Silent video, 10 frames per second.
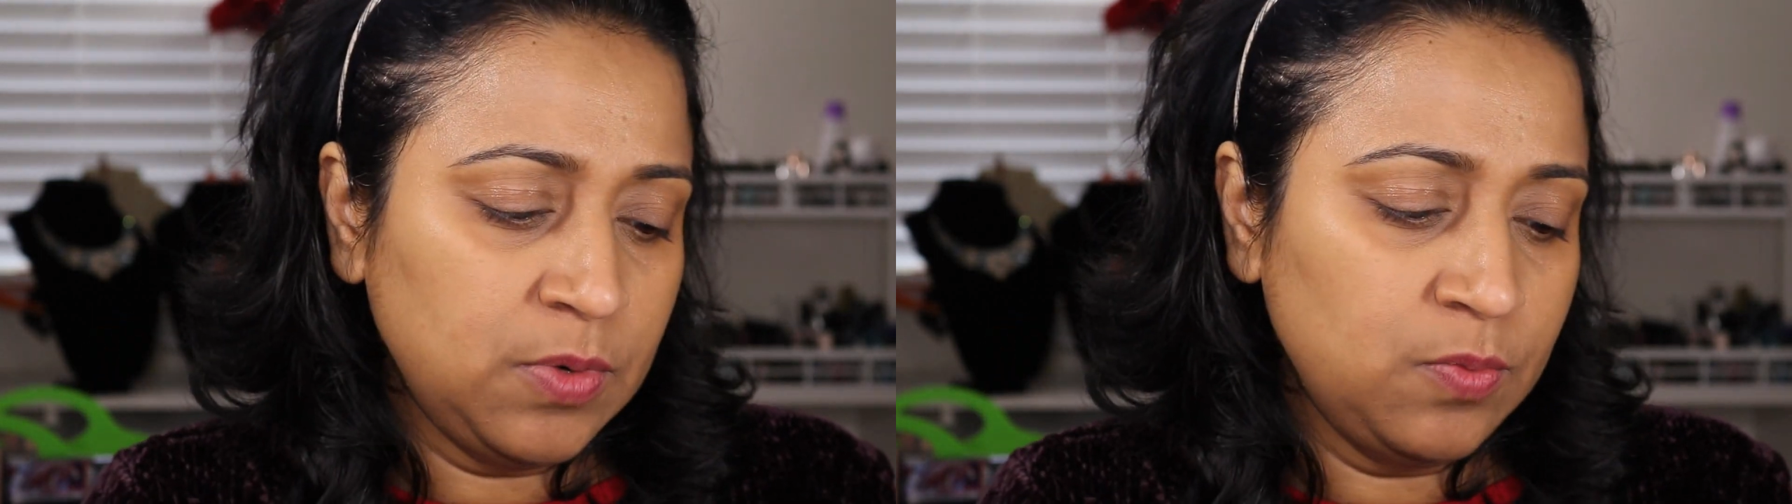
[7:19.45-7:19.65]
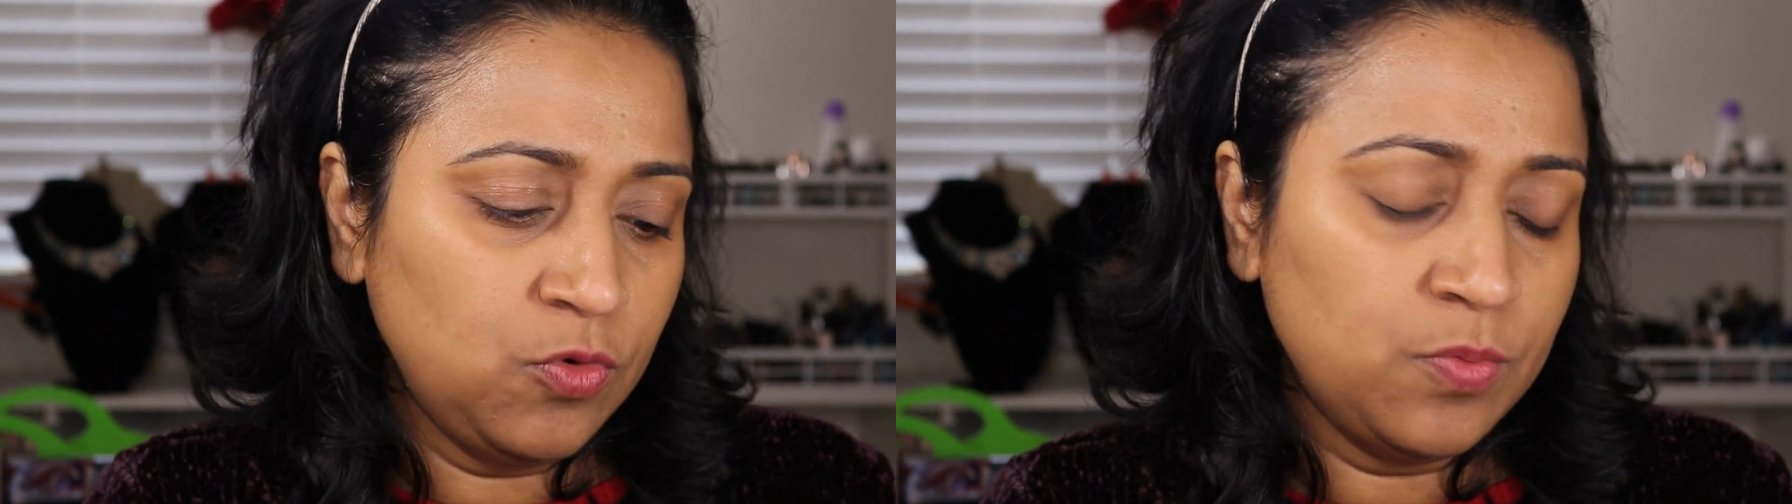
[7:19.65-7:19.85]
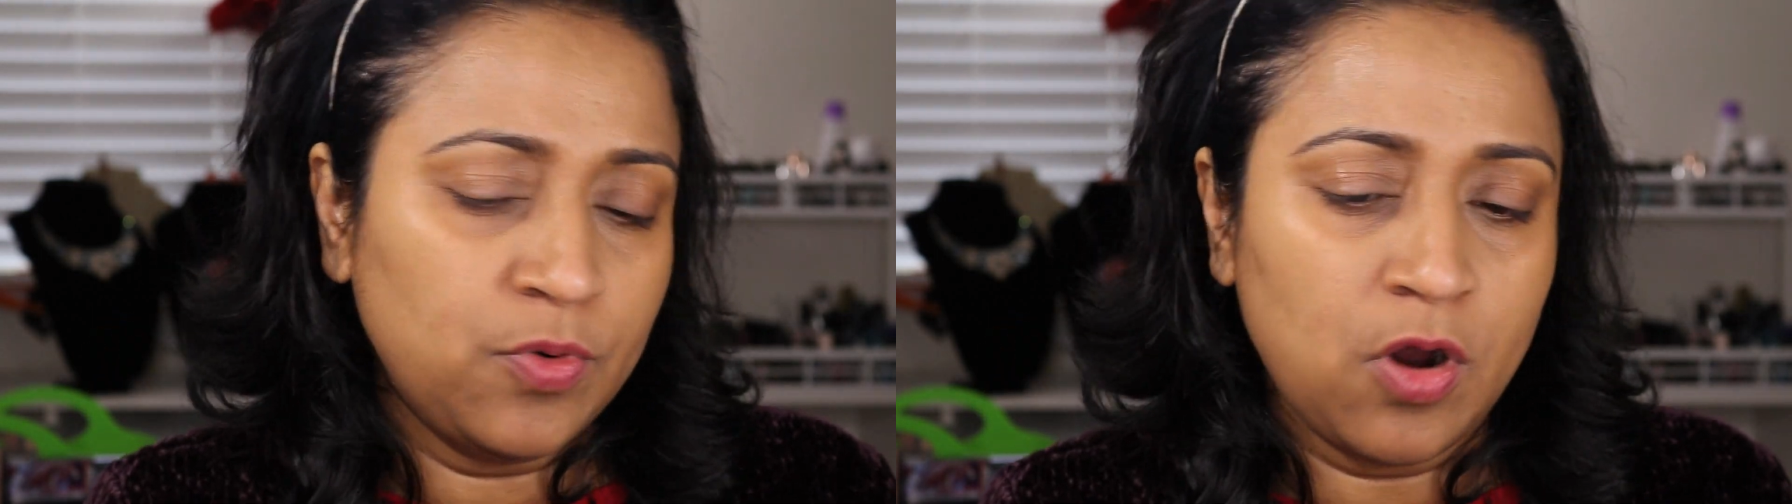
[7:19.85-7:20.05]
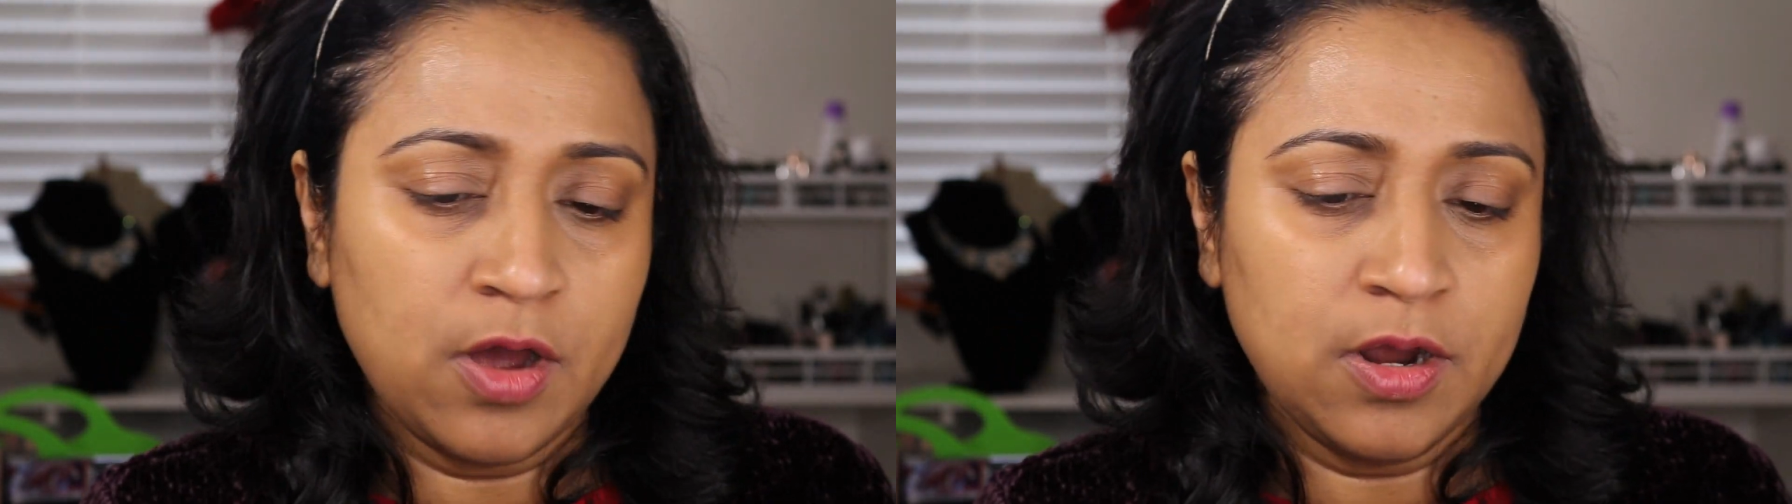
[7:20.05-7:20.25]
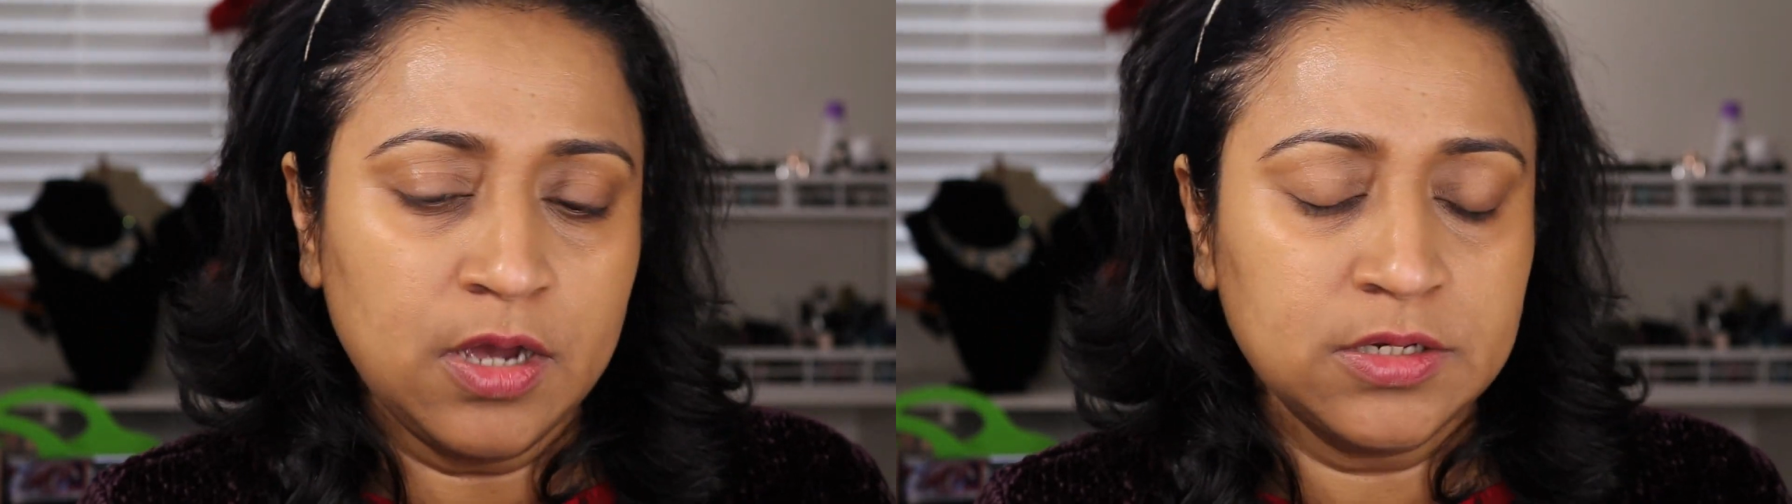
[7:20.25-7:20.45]
bit more
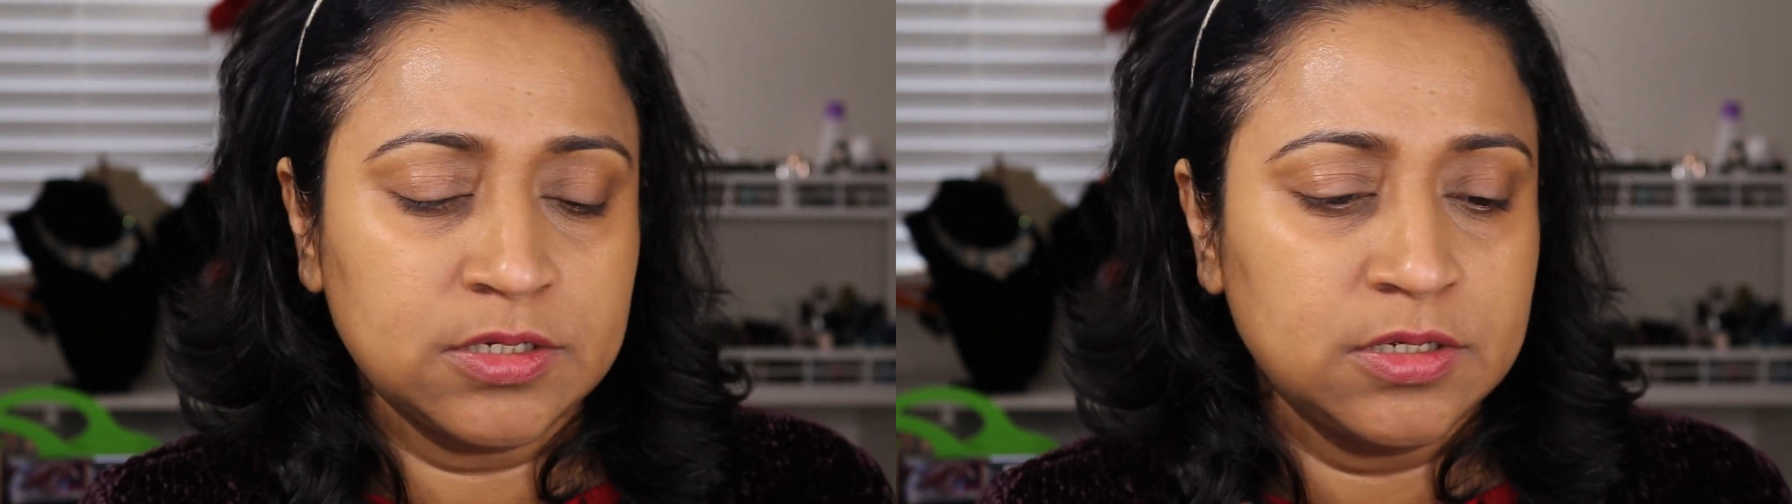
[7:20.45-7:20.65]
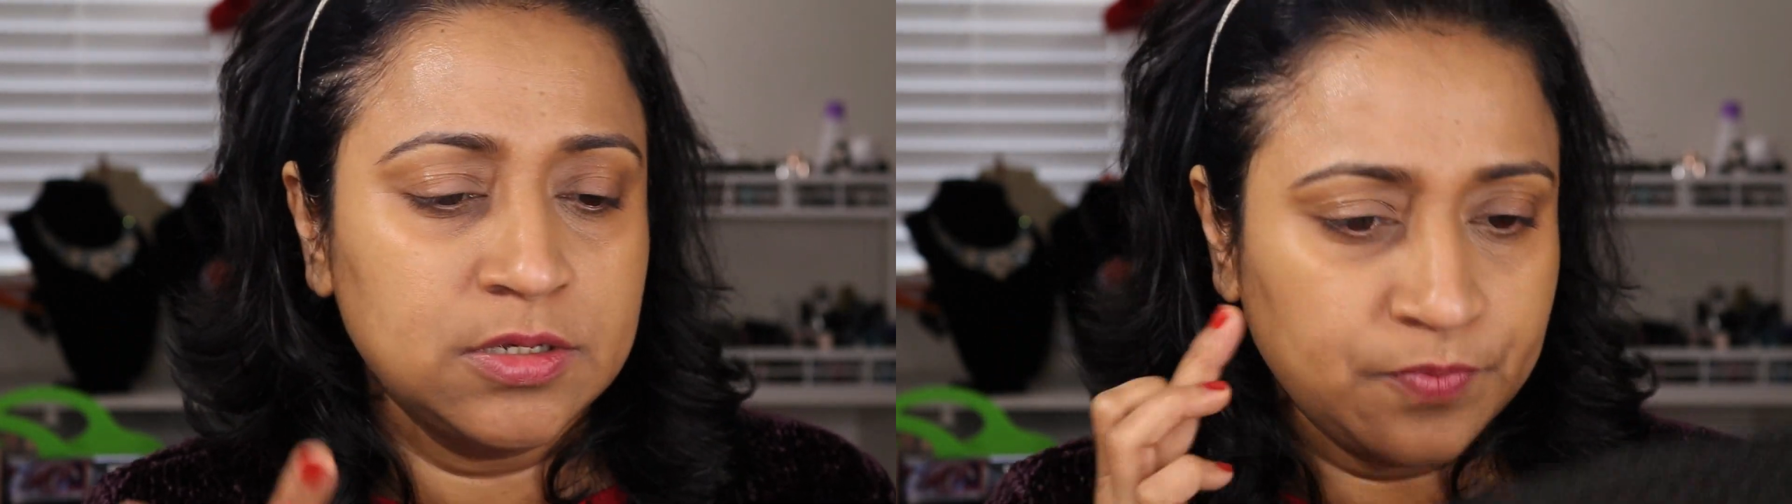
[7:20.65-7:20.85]
product.